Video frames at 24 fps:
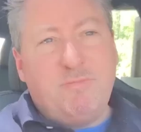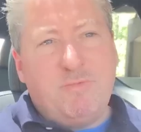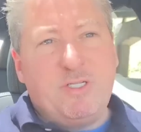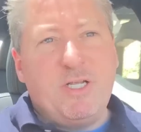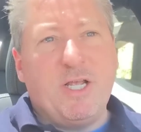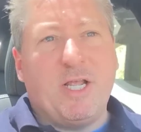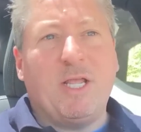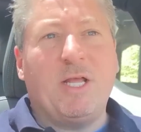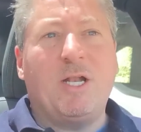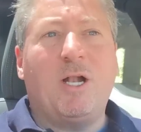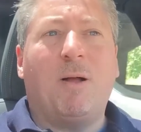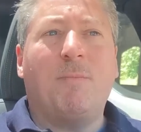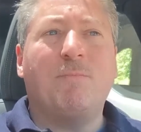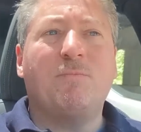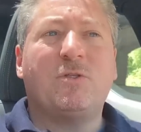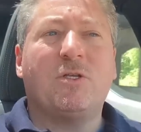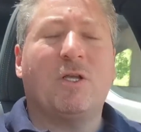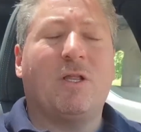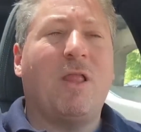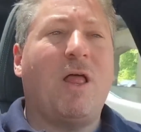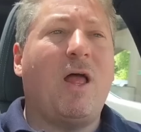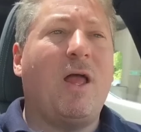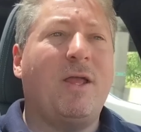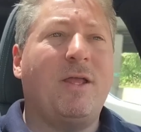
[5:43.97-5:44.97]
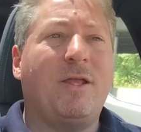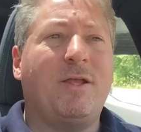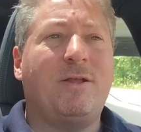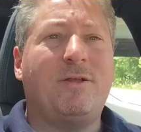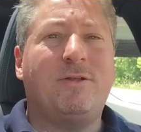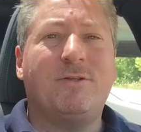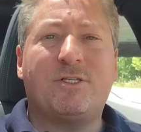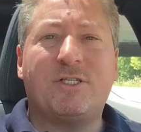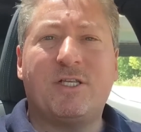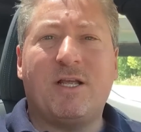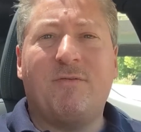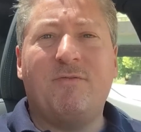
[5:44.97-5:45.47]
tick it up to like
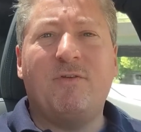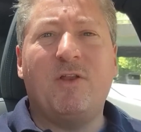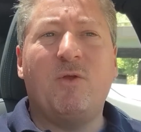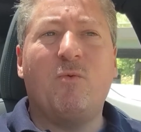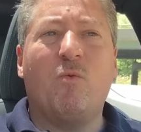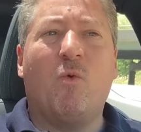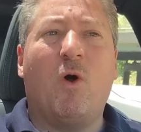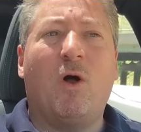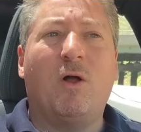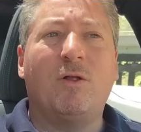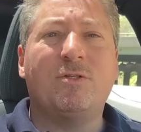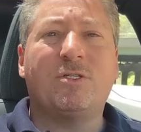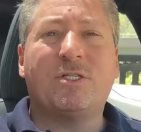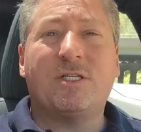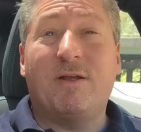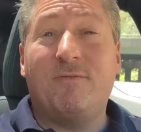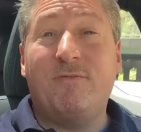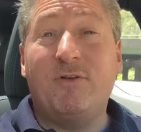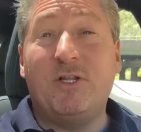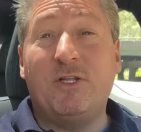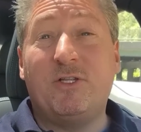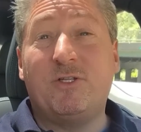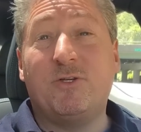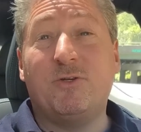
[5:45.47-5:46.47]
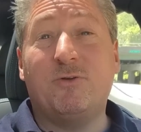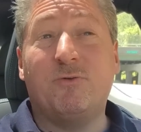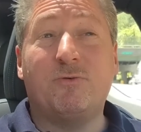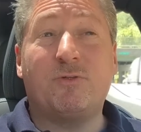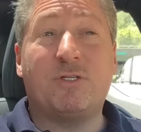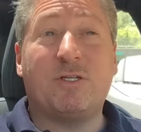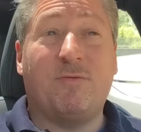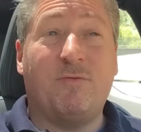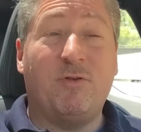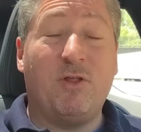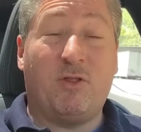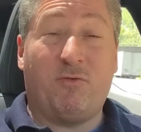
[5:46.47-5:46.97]
71, 72,
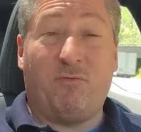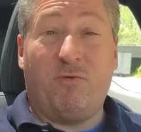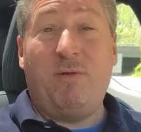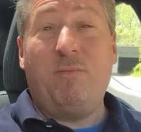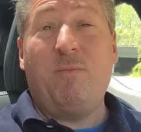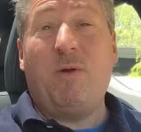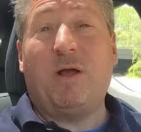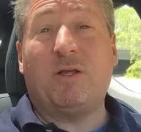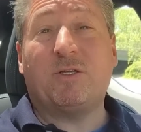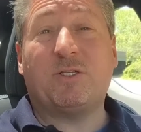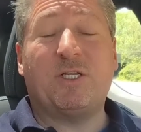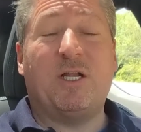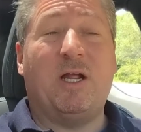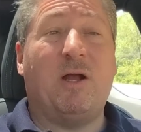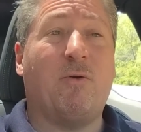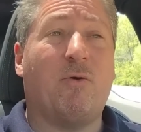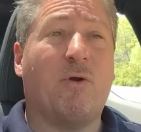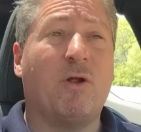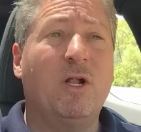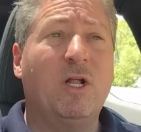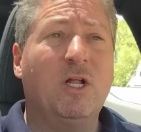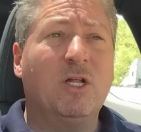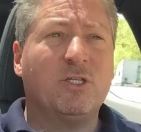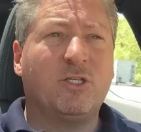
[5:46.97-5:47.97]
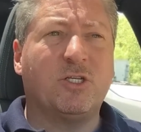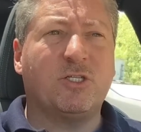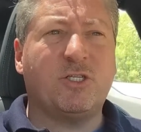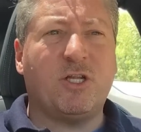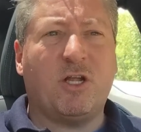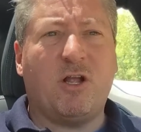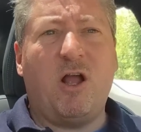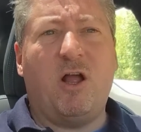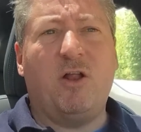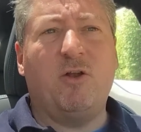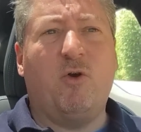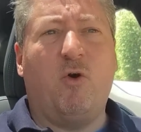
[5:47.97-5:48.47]
73 miles an hour, just to
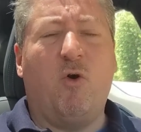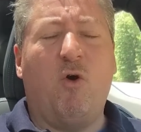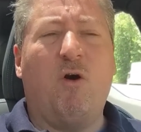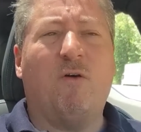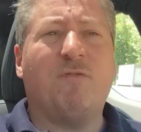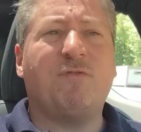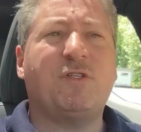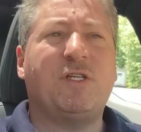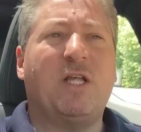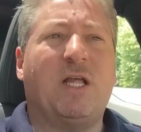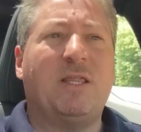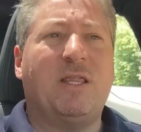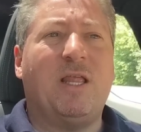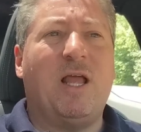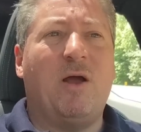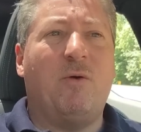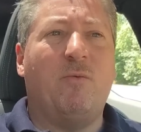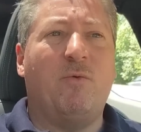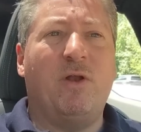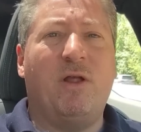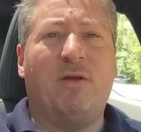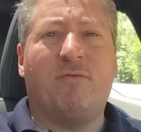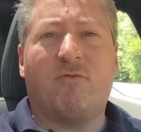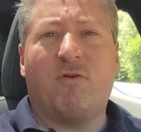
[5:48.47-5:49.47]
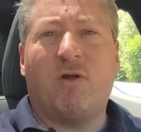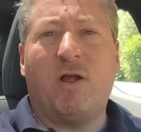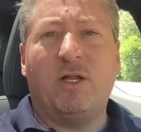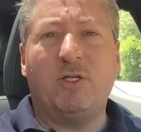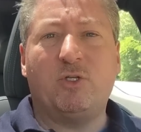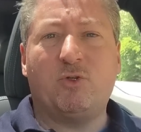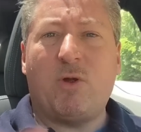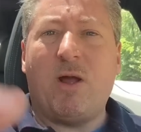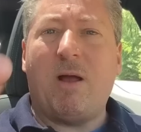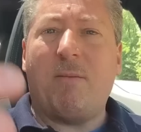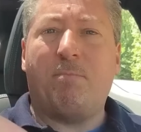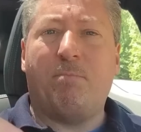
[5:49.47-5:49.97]
kind of offset that whenever I
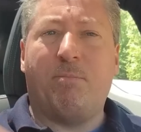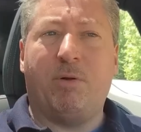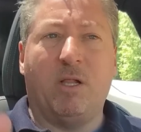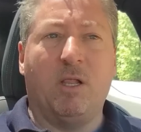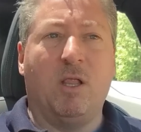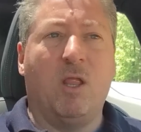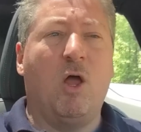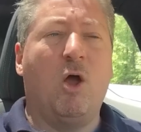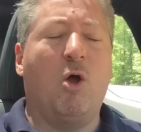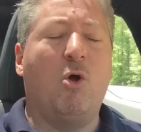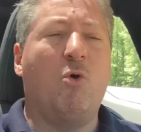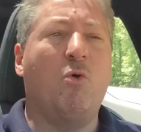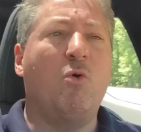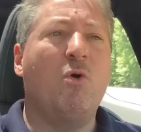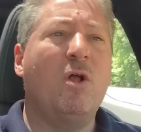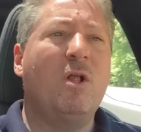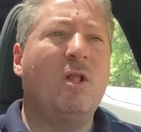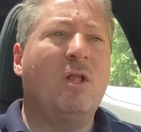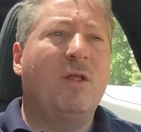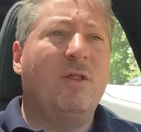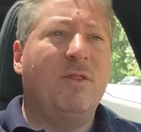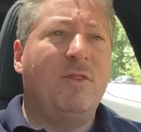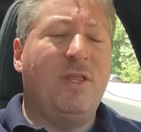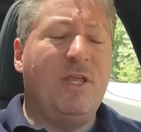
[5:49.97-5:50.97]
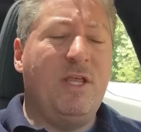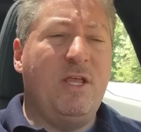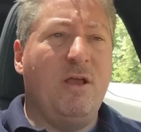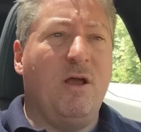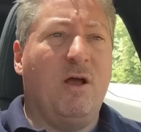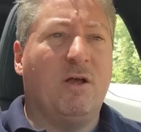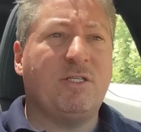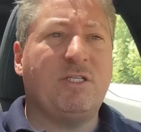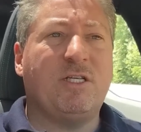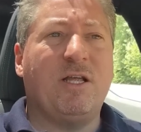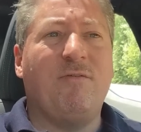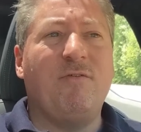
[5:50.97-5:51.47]
drop below
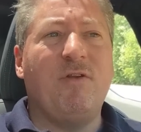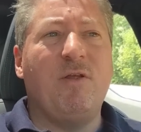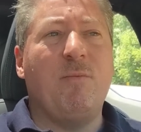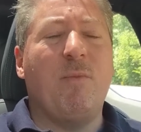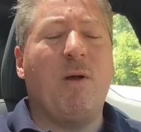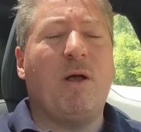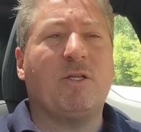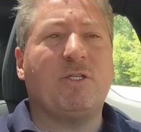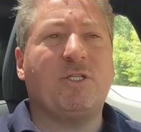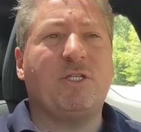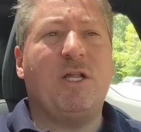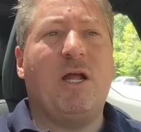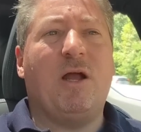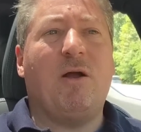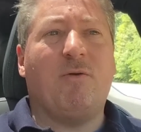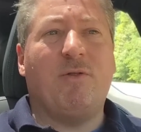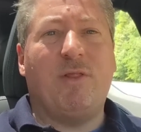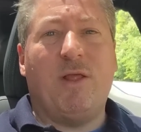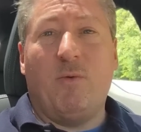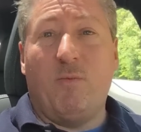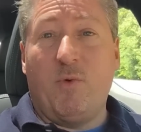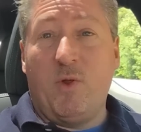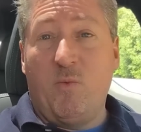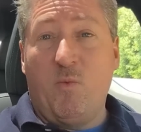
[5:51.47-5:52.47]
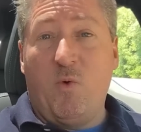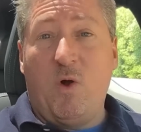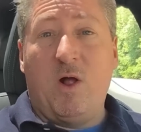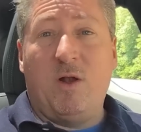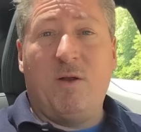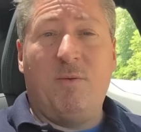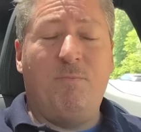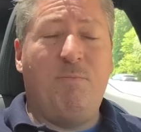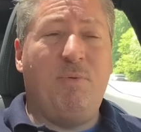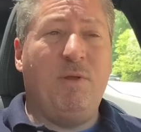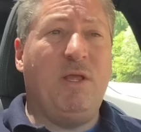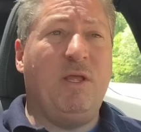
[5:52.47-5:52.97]
the 70 miles an hour that we want
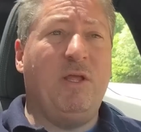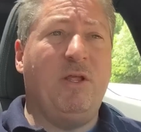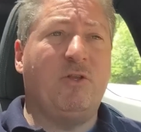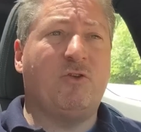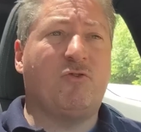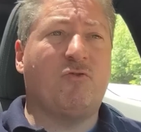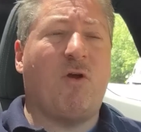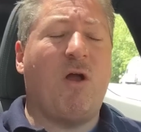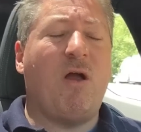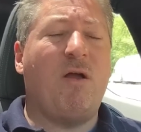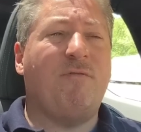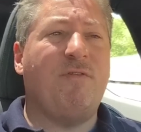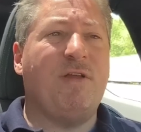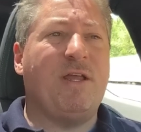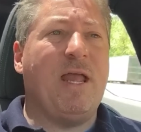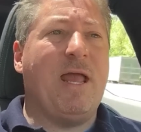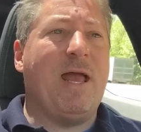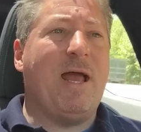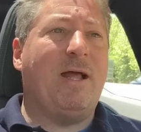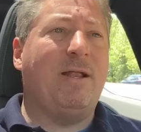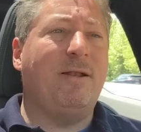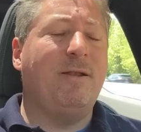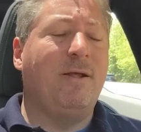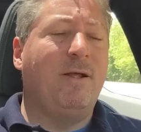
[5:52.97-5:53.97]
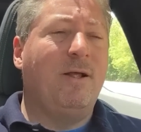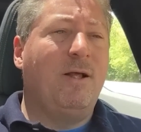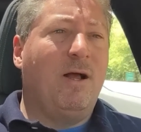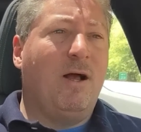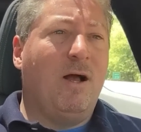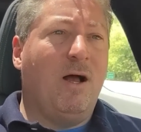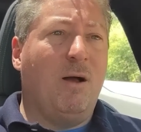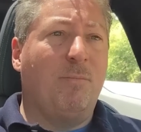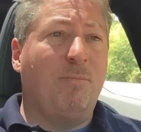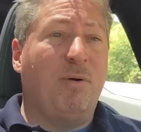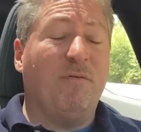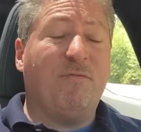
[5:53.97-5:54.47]
to be driving at.
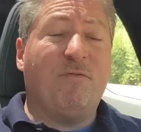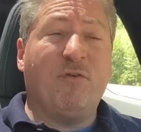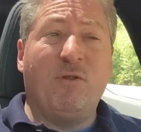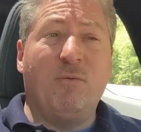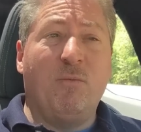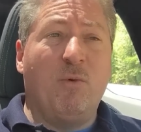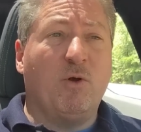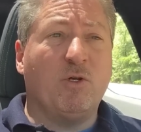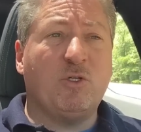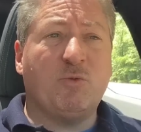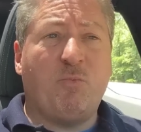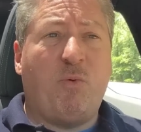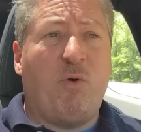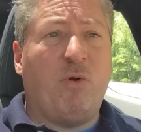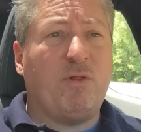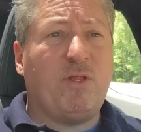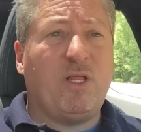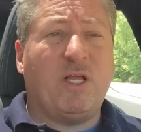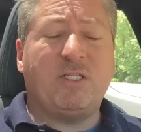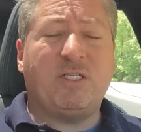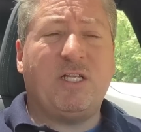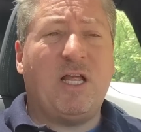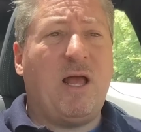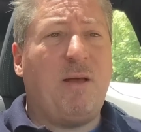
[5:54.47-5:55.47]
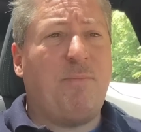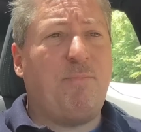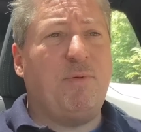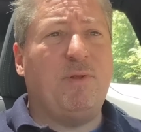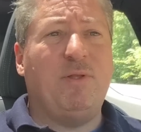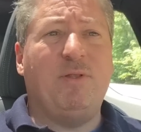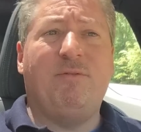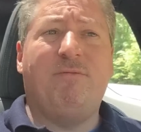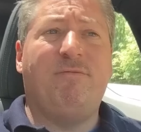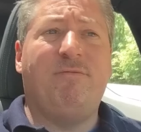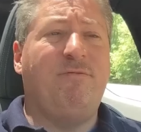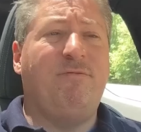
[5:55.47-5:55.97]
But for the most part, that's
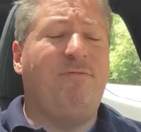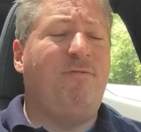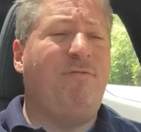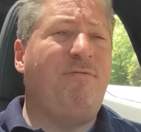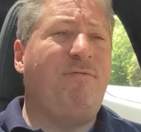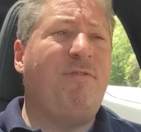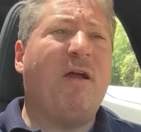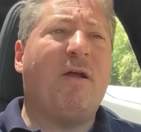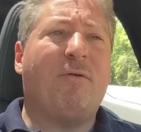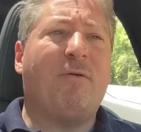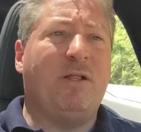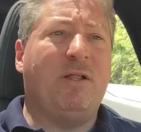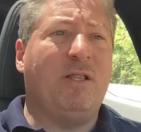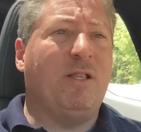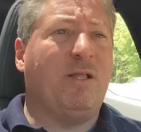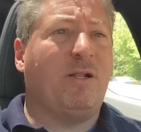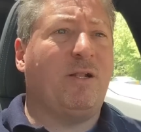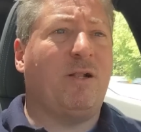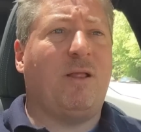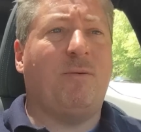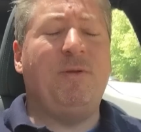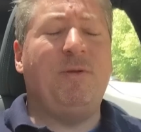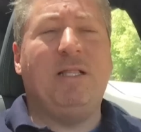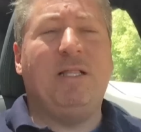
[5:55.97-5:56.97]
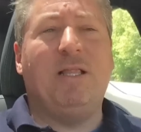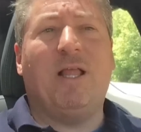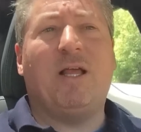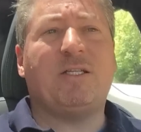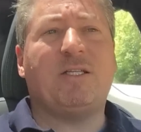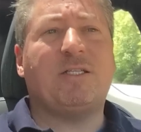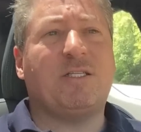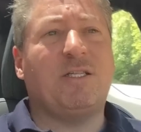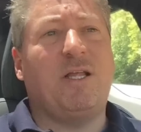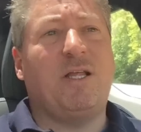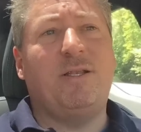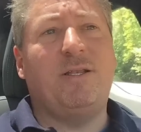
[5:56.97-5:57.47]
happened very little. I mean,
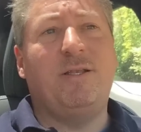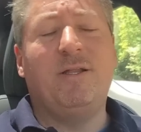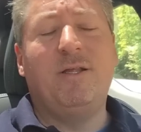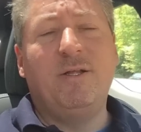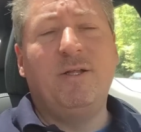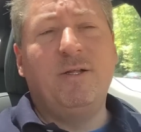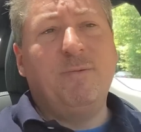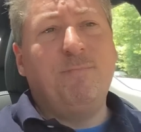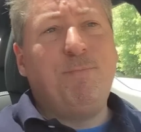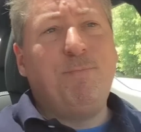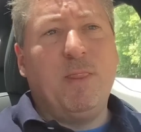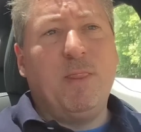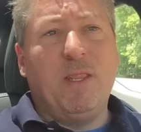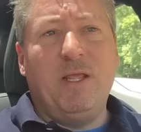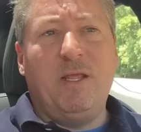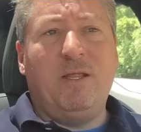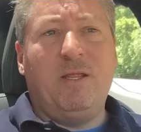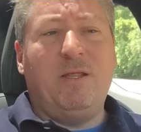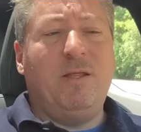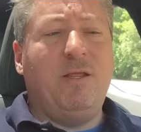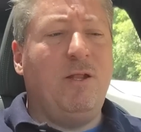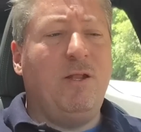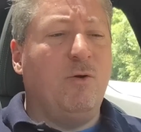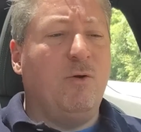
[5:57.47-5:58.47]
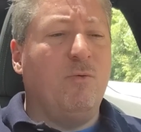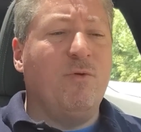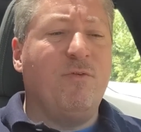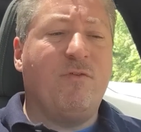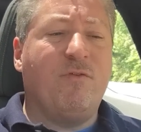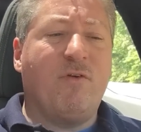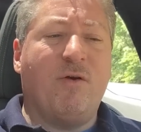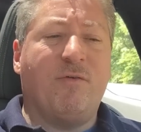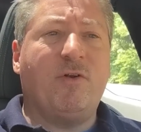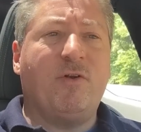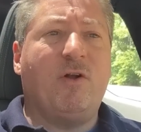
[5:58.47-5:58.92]
less than, we've covered